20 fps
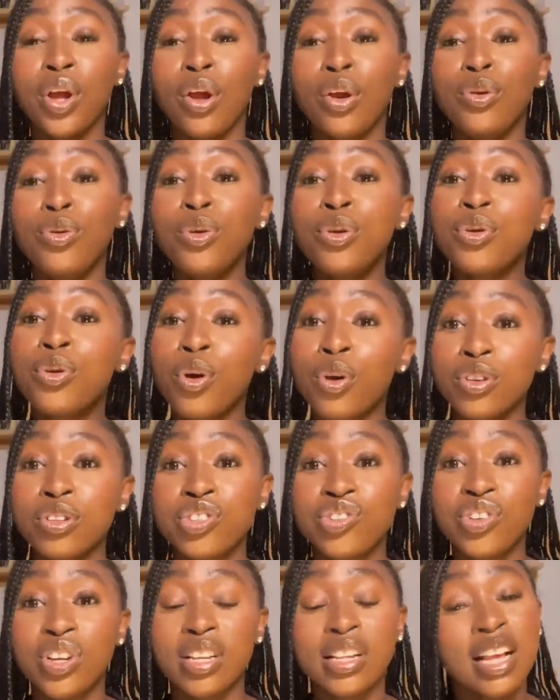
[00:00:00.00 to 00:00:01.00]
load
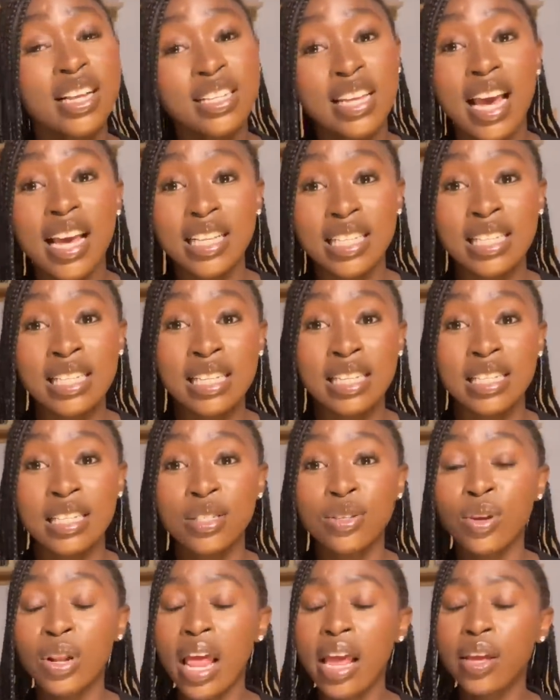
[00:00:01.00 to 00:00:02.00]
constraint. That's how it is.
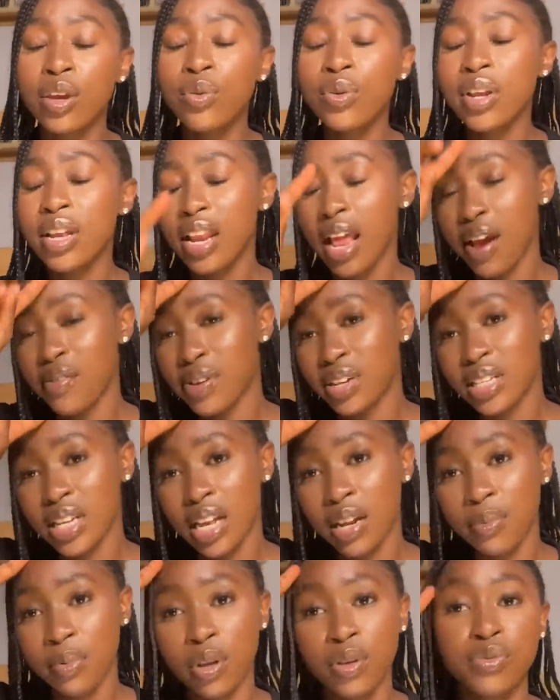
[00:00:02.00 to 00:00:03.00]
So like you need every
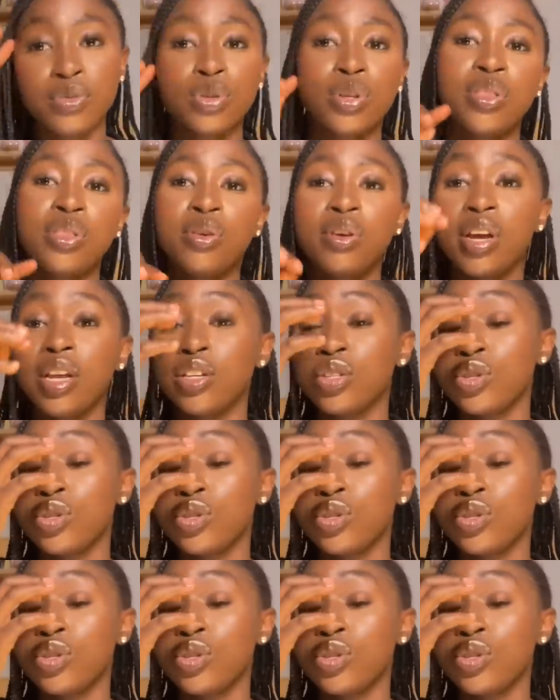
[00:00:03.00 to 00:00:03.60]
tiny bit of 23 kg.